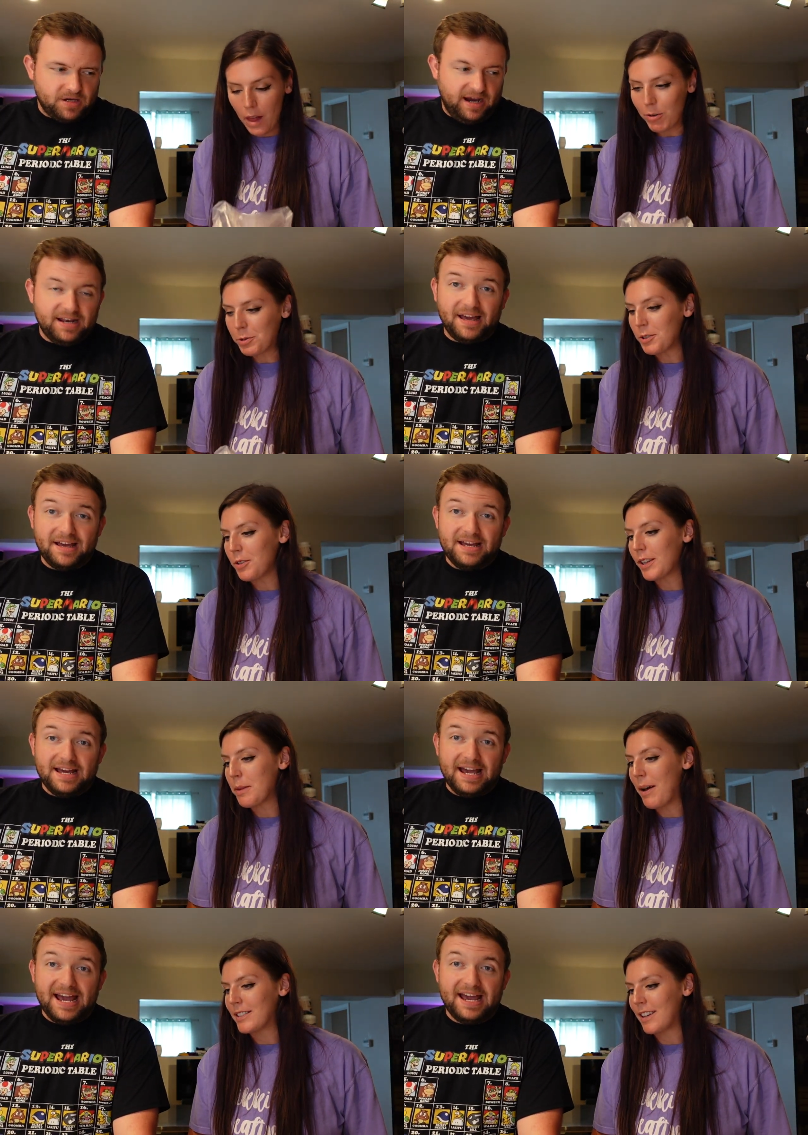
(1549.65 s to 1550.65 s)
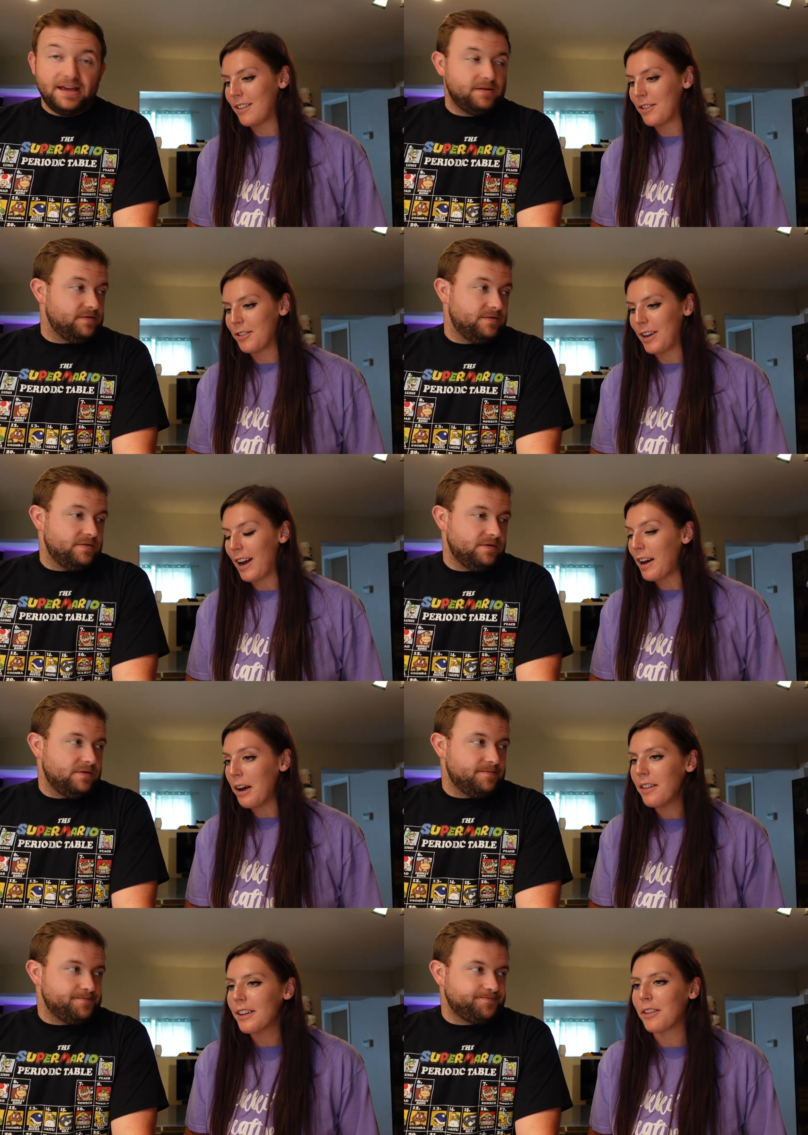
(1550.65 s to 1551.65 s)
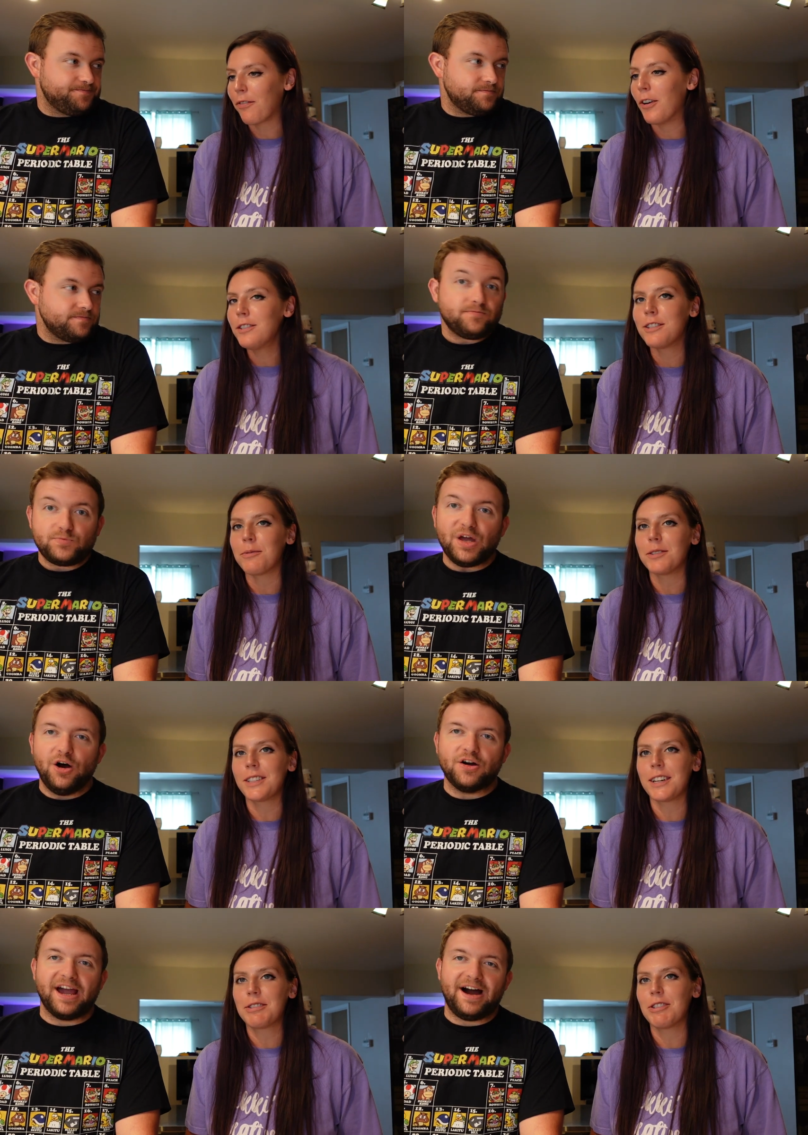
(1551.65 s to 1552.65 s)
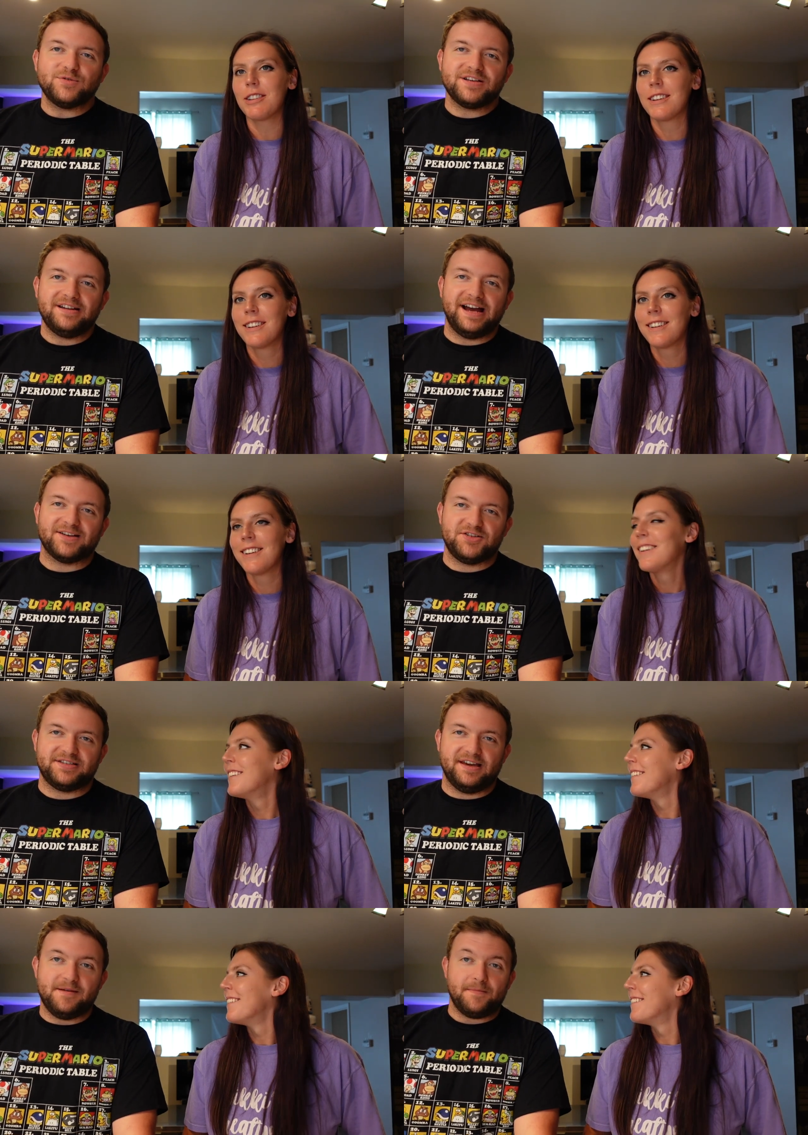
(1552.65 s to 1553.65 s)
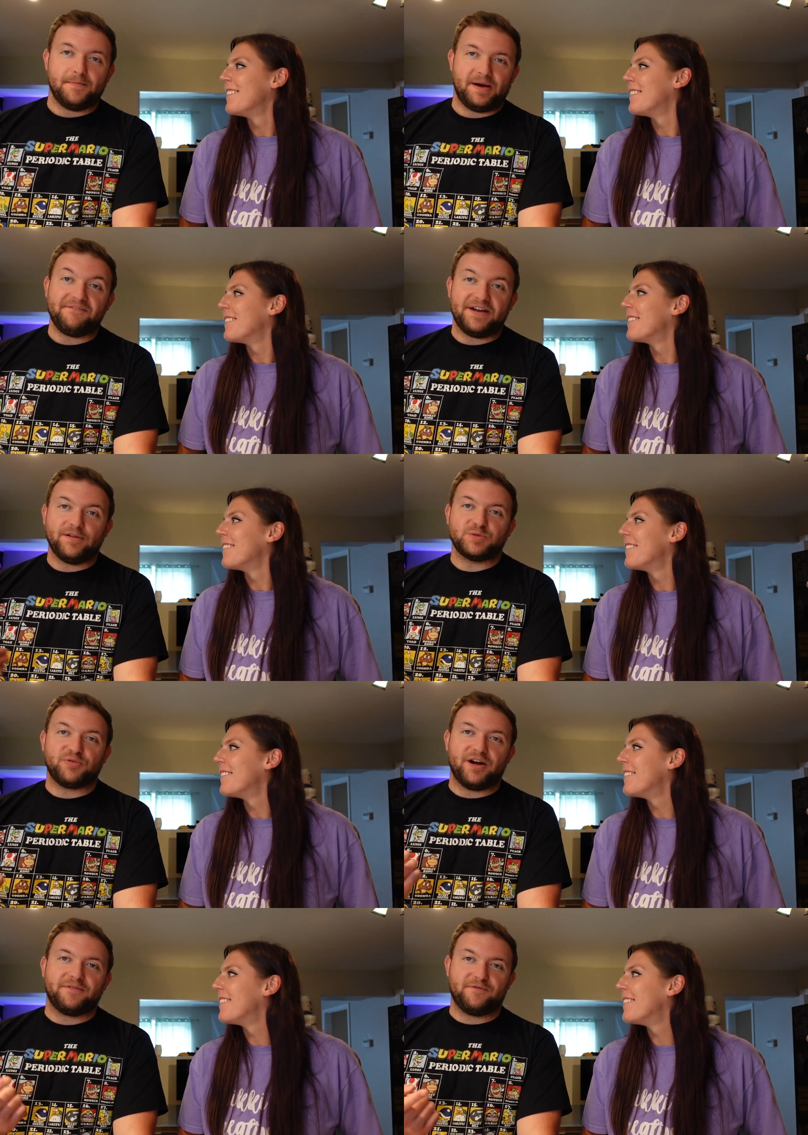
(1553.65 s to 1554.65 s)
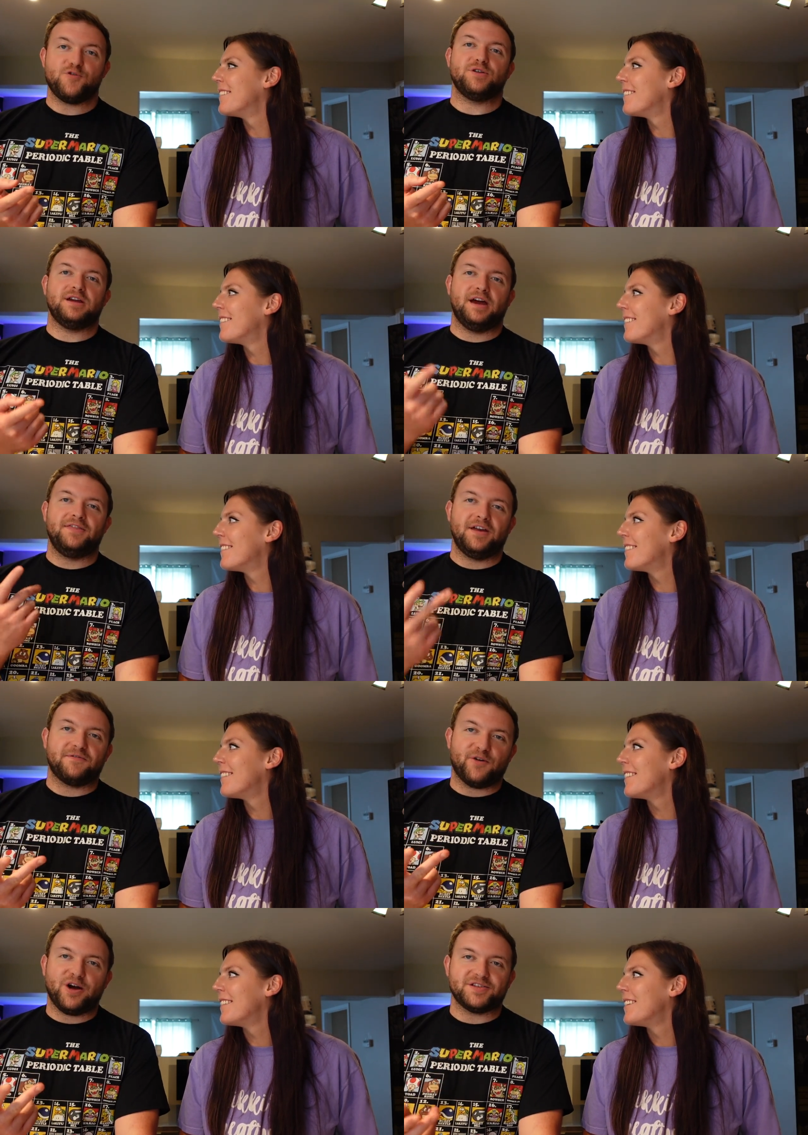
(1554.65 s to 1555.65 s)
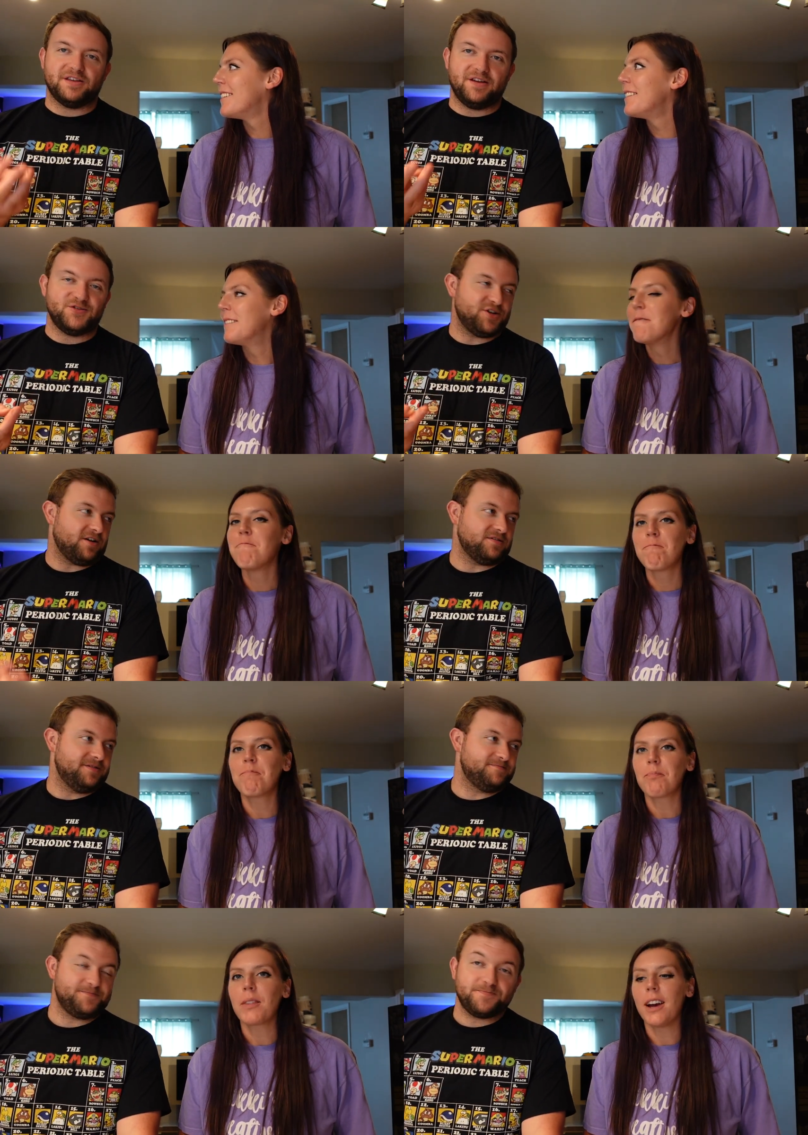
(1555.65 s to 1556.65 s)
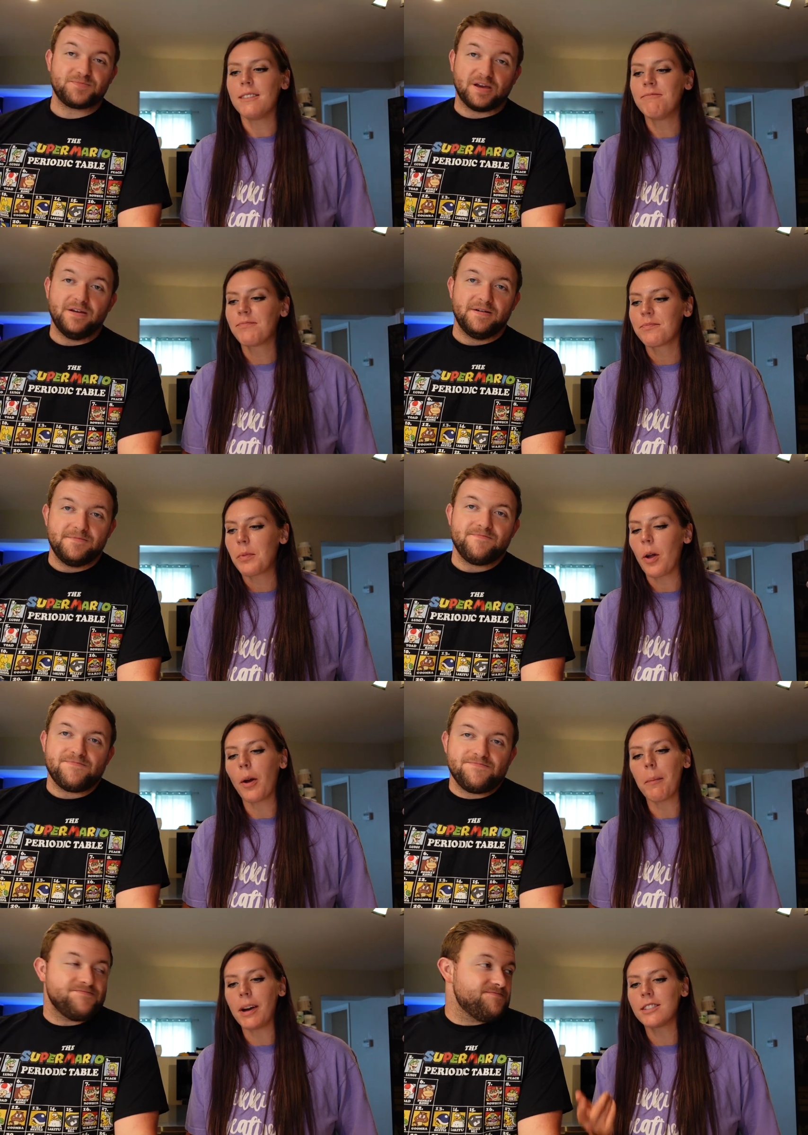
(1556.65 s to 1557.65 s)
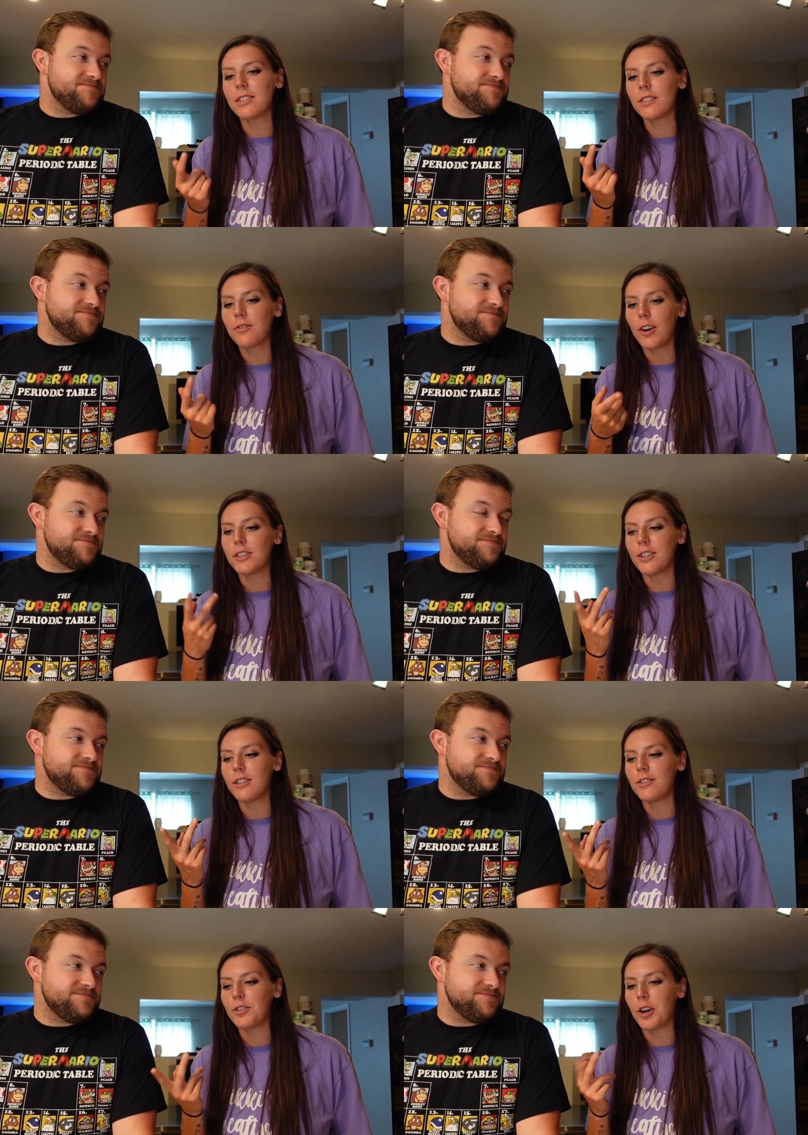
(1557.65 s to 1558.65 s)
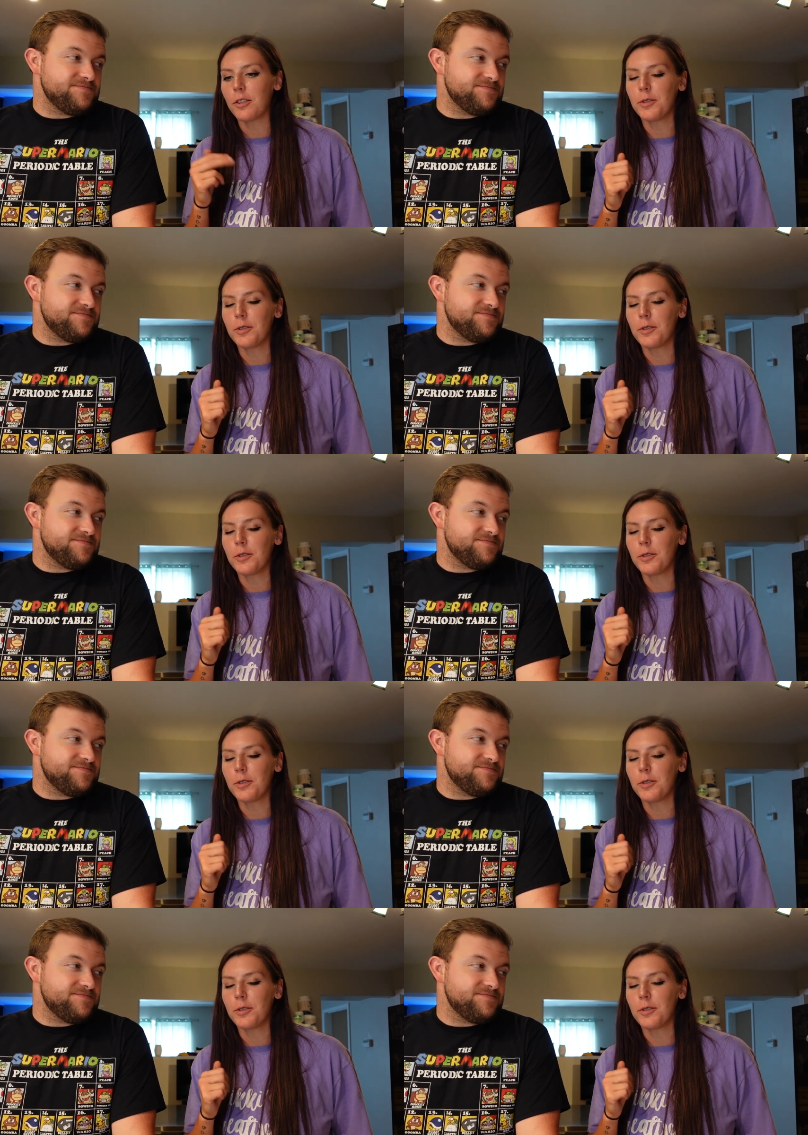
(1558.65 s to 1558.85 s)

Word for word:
Speaker 1: Which one do you like the best out of the three? I, I like the frosted ones. Actually. Okay, I was gonna
Speaker 2: actually say that my favorite's probably fruity, and then frosted, and then chocolate.
Speaker 1: Yeah. Okay, mine's frosted chocolate